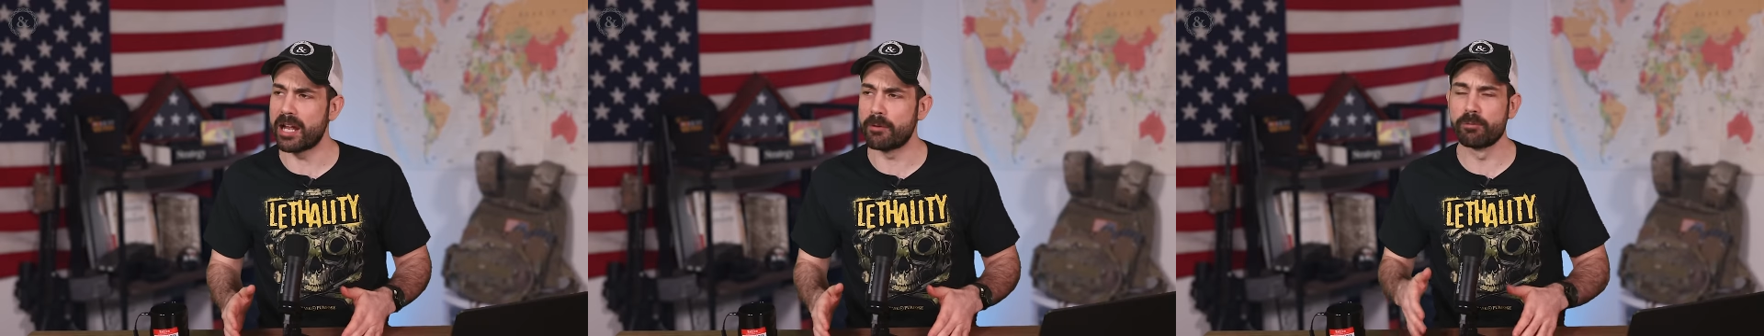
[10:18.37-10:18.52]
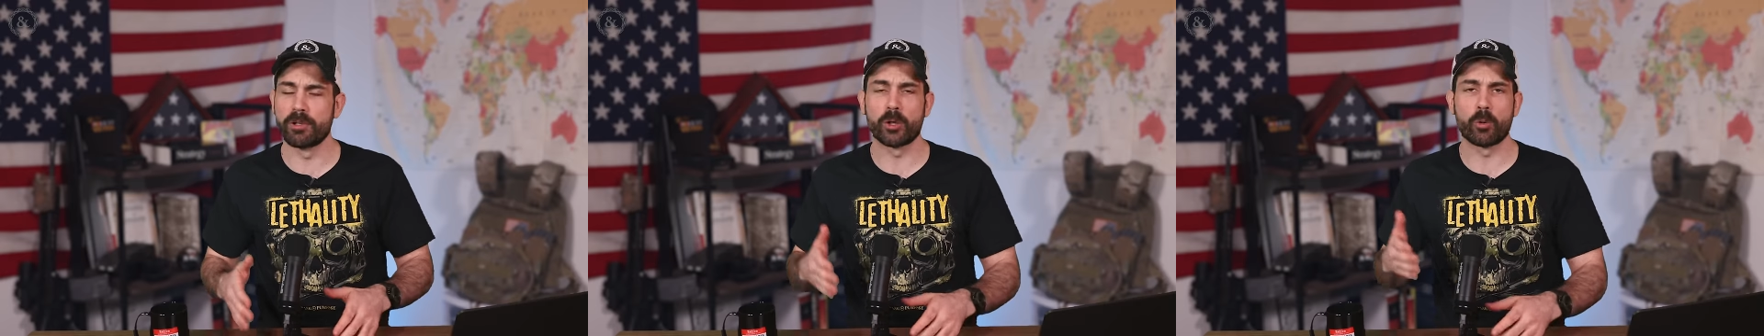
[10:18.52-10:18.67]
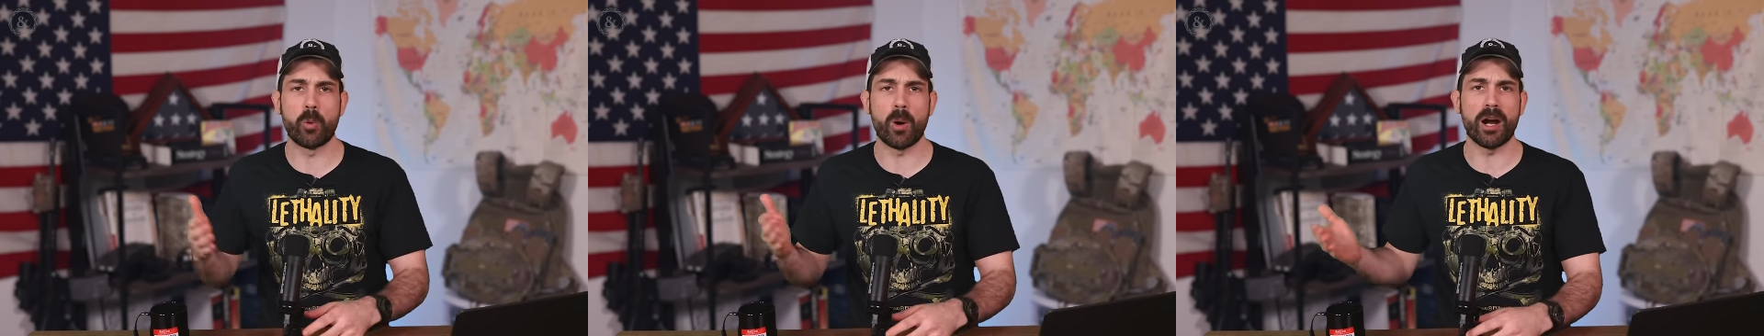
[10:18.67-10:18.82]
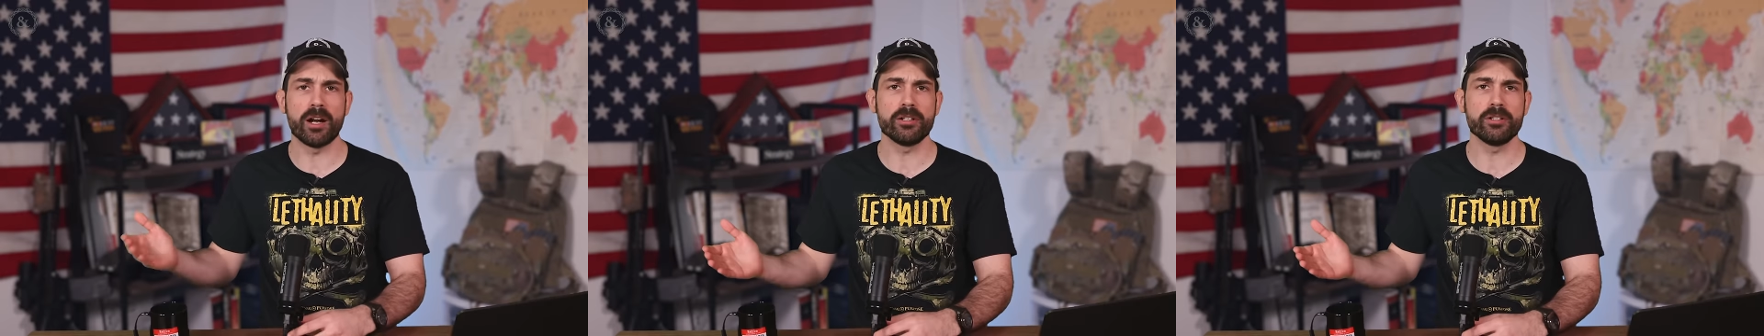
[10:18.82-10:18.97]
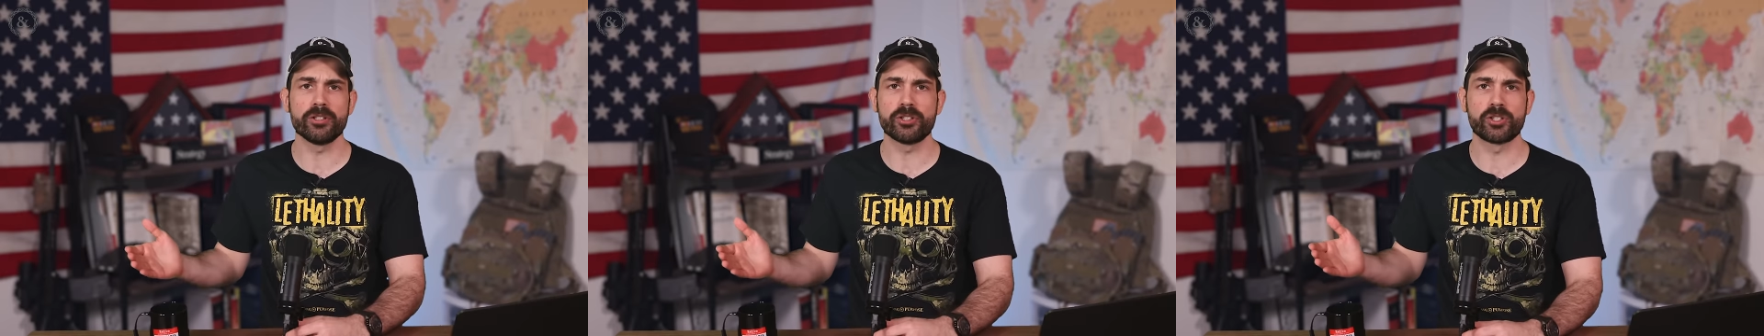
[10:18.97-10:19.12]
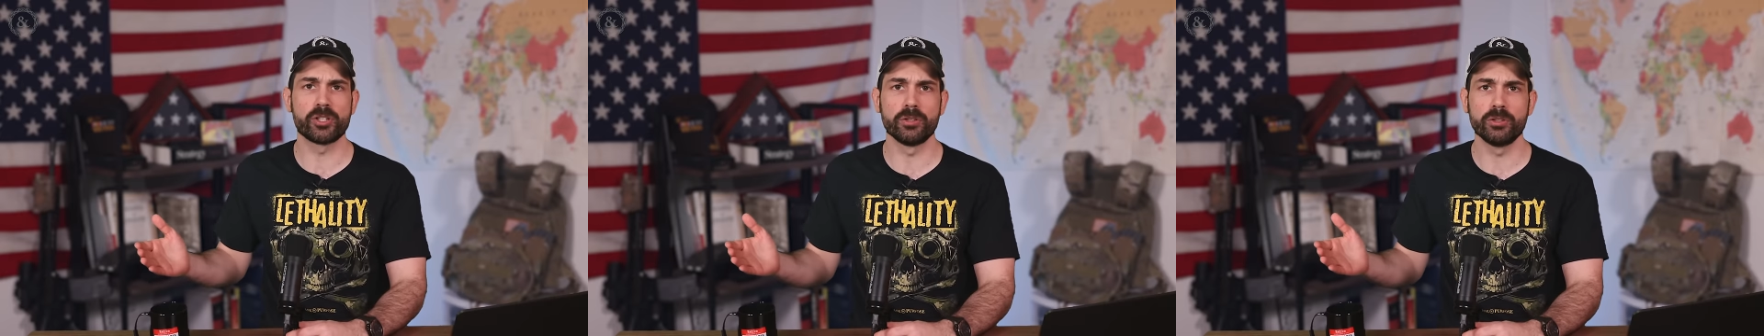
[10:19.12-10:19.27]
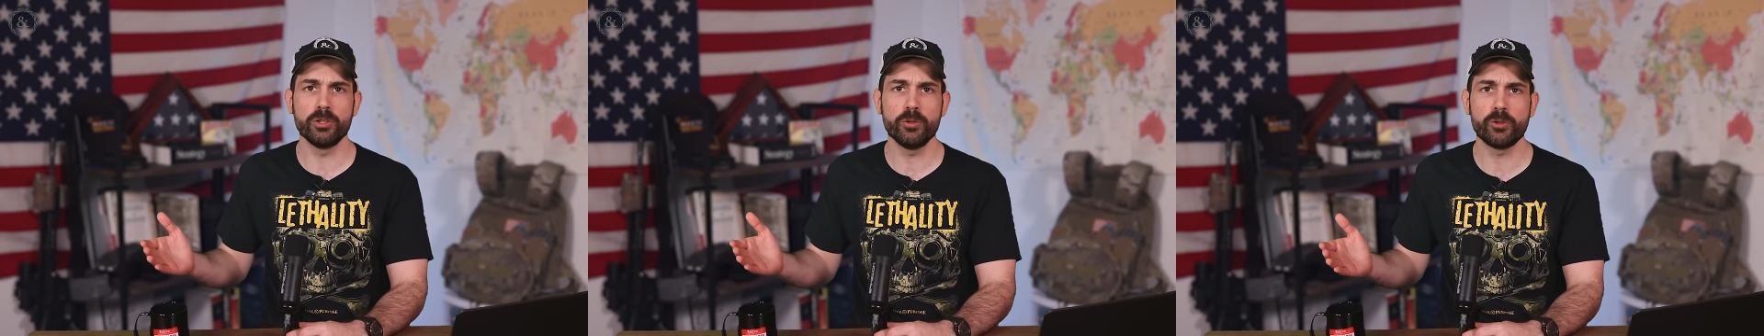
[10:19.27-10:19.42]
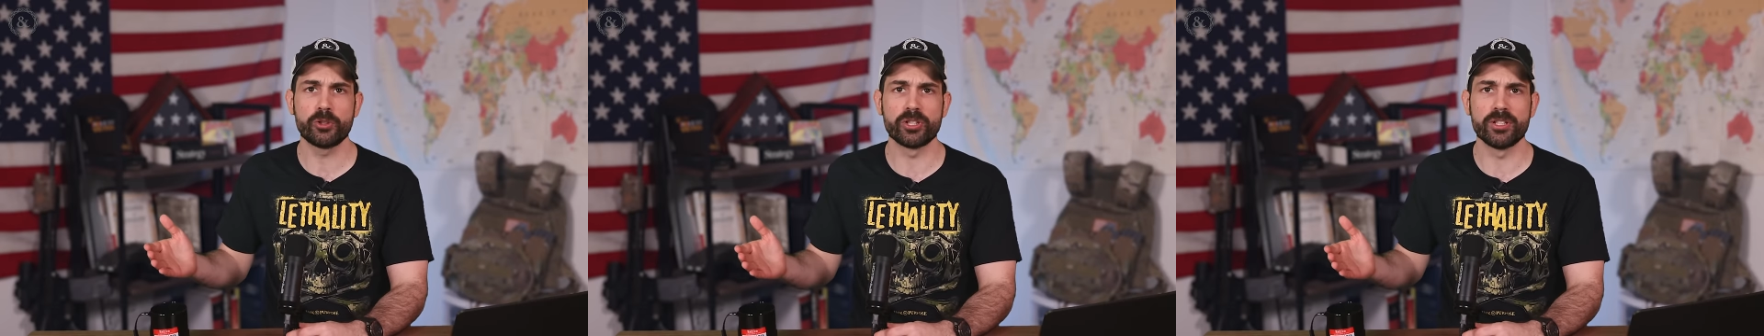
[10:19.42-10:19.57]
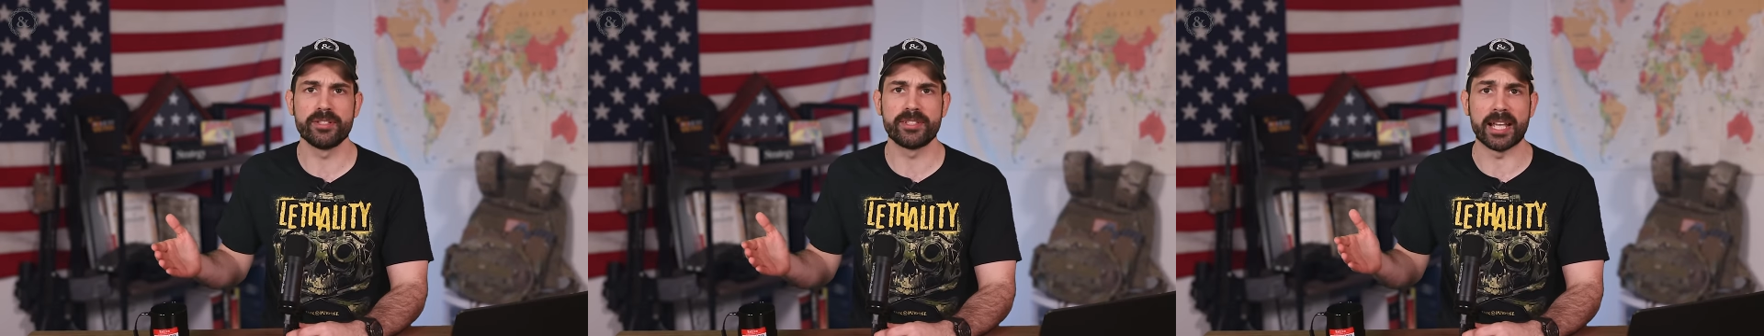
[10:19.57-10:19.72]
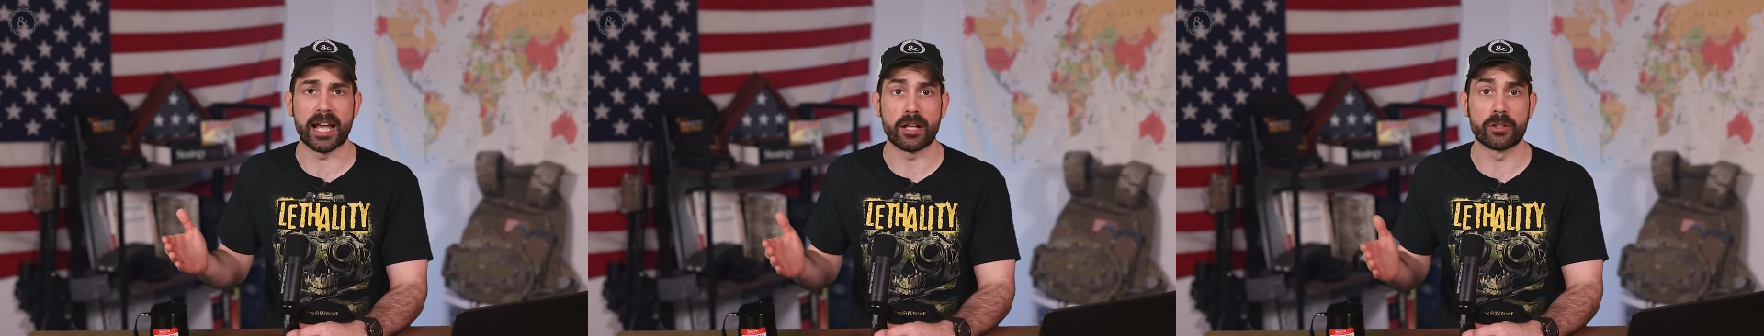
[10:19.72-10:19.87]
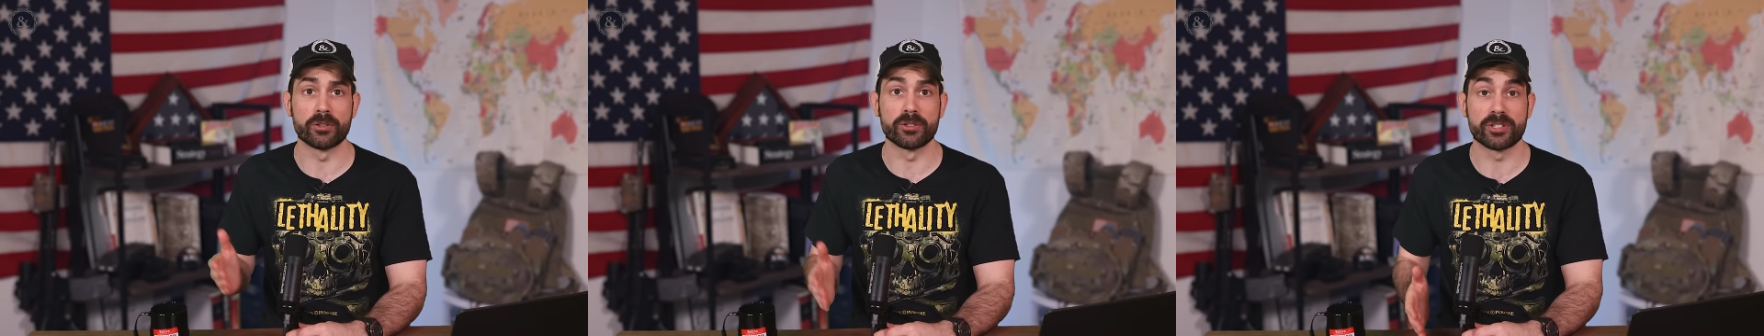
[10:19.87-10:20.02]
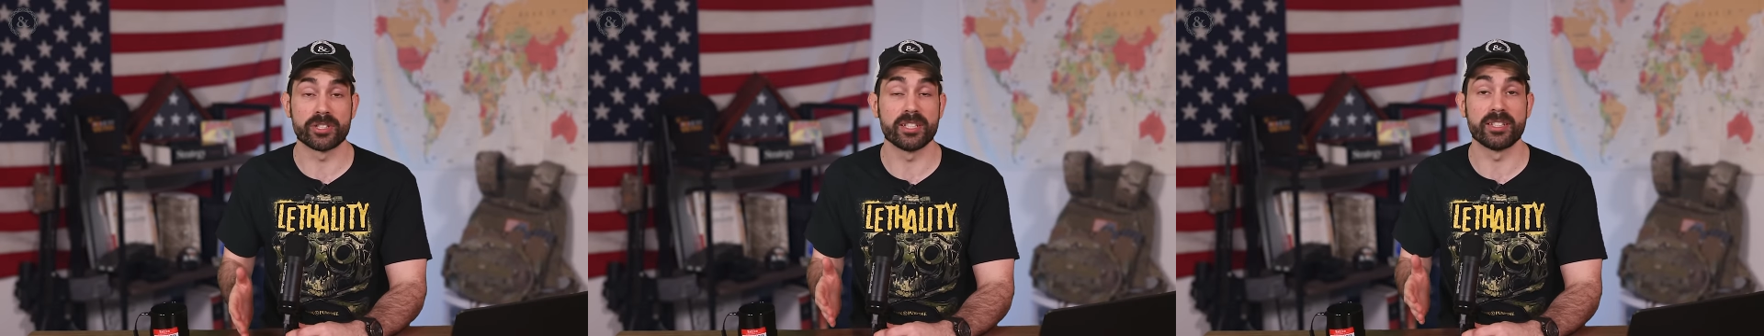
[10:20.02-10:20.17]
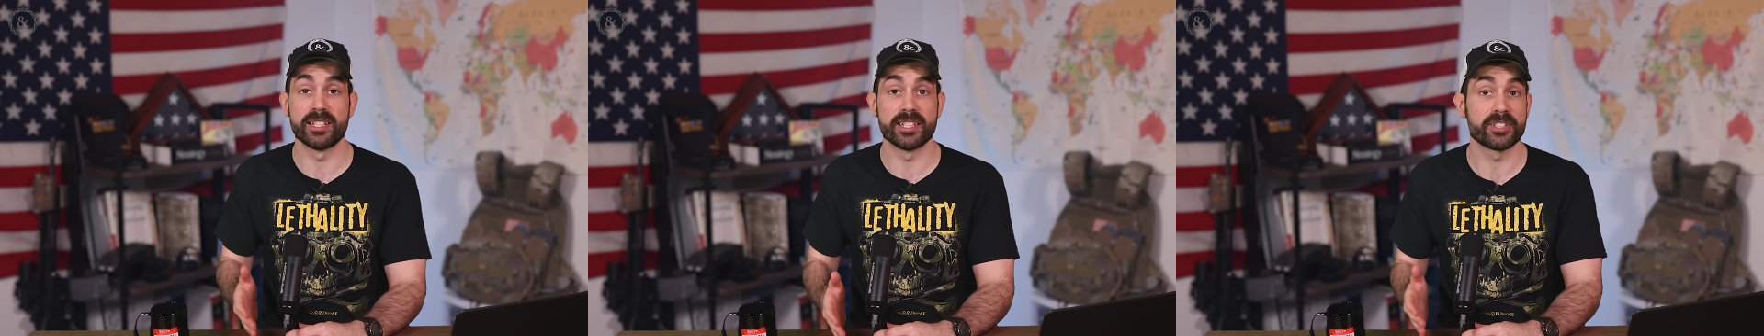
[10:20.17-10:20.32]
and require a solution
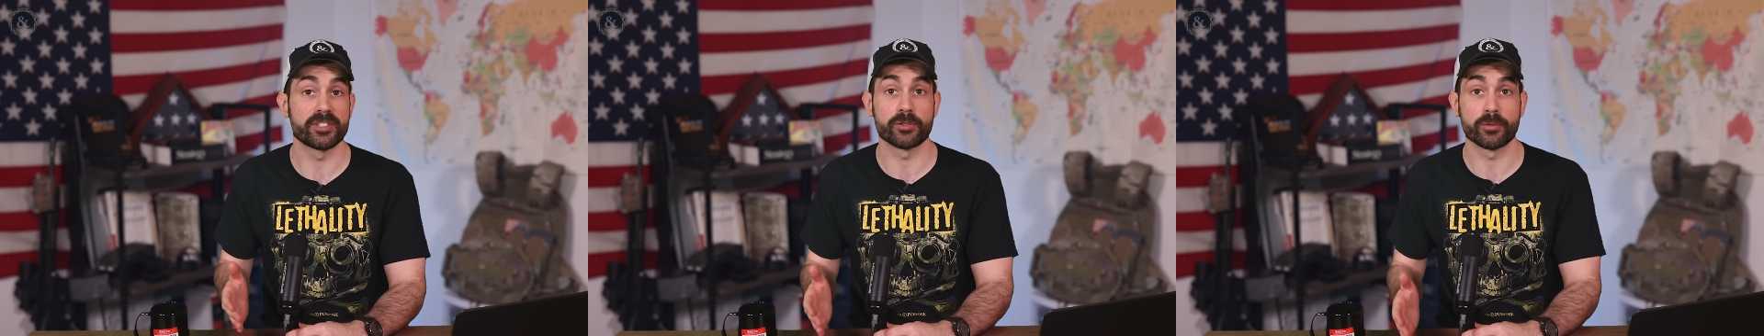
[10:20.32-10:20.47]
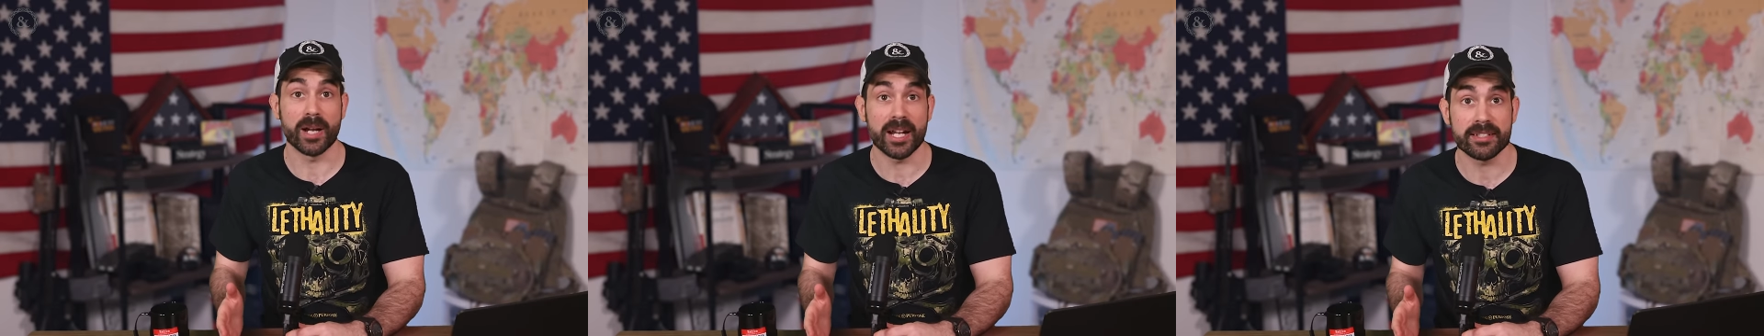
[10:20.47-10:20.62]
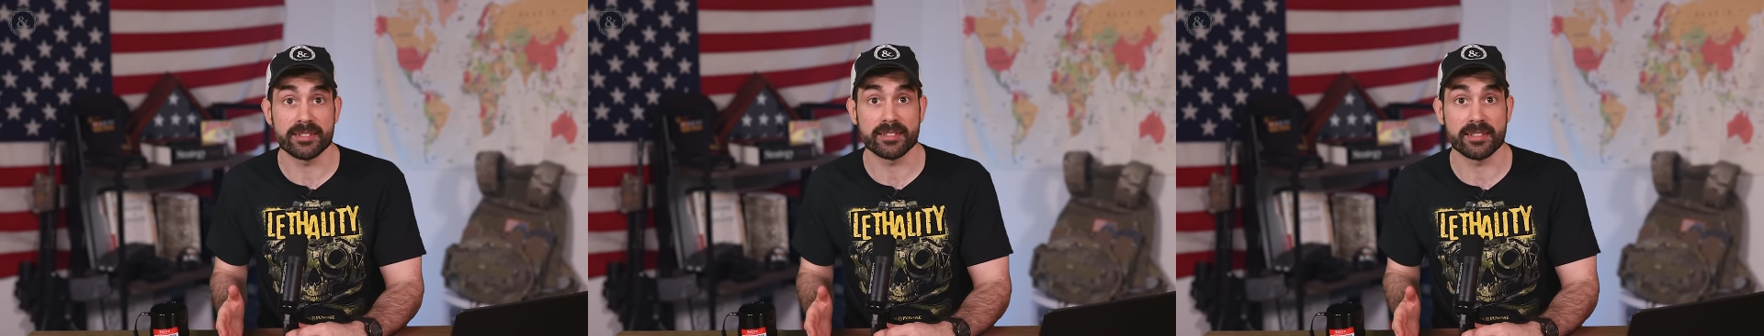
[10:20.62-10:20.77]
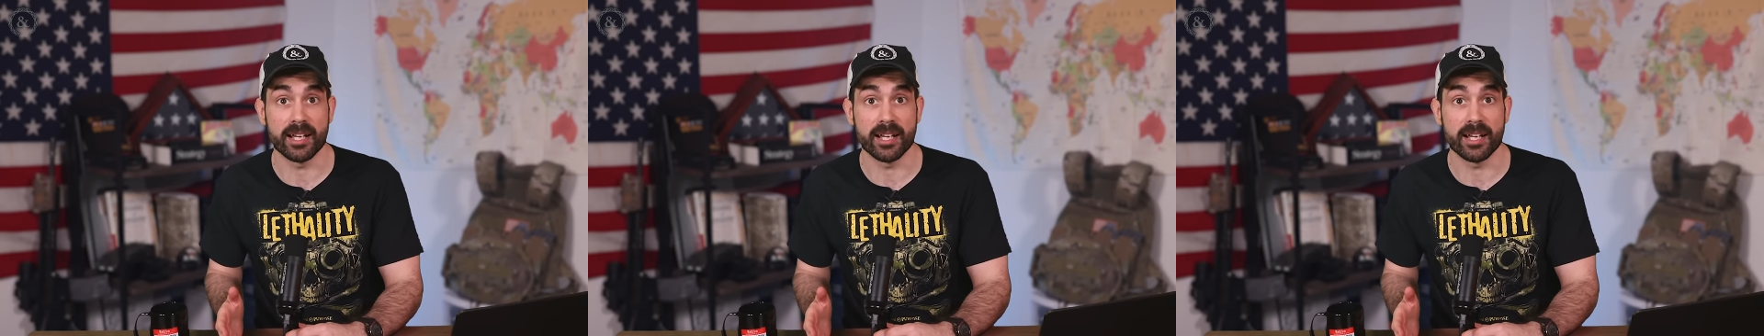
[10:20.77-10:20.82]
tailored to this threat